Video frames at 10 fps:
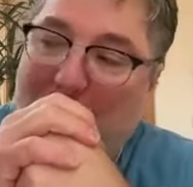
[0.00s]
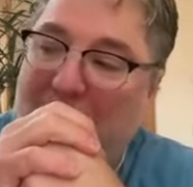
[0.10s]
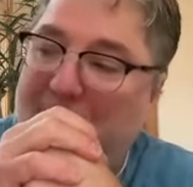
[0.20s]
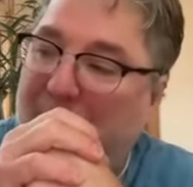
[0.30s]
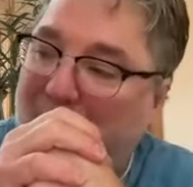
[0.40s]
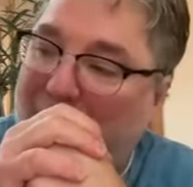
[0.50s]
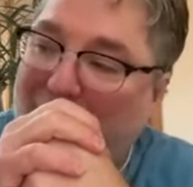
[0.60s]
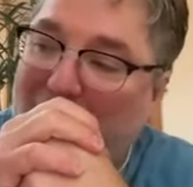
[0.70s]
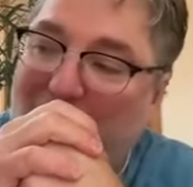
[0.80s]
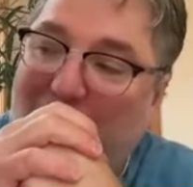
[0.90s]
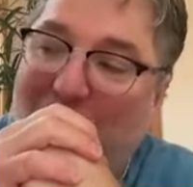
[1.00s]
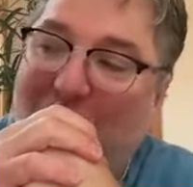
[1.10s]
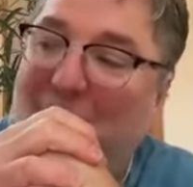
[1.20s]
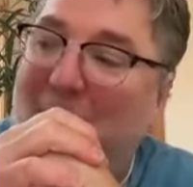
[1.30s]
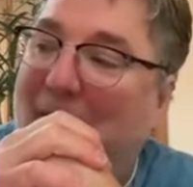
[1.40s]
as directly, I
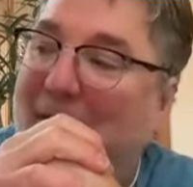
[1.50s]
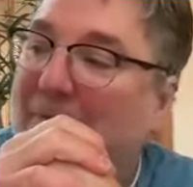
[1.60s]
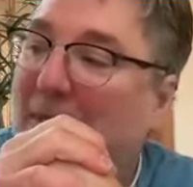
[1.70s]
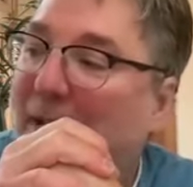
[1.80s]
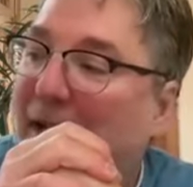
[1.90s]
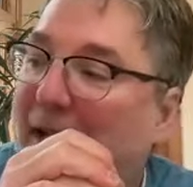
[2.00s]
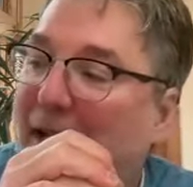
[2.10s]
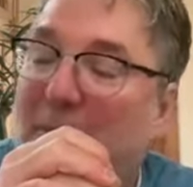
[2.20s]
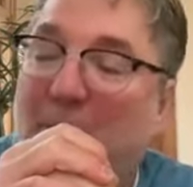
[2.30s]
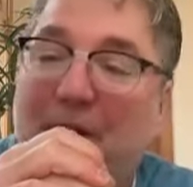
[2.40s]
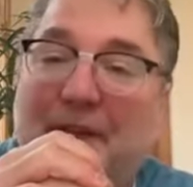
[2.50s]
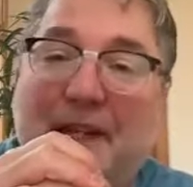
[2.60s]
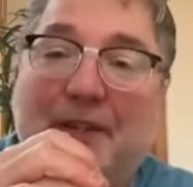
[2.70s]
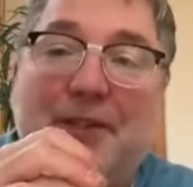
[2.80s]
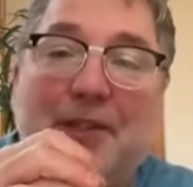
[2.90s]
often have them to pay a lot more
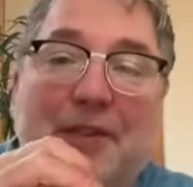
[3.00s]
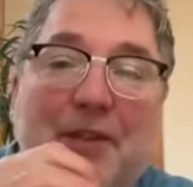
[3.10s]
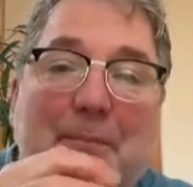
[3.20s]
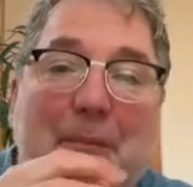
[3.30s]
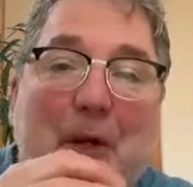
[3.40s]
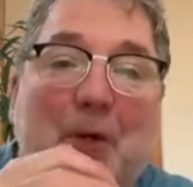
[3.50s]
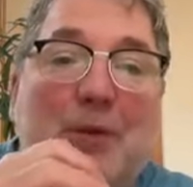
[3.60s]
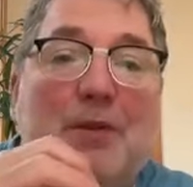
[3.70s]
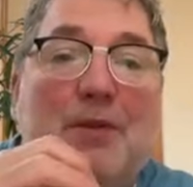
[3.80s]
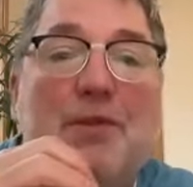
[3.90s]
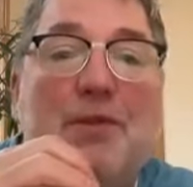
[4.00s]
attention to the bones,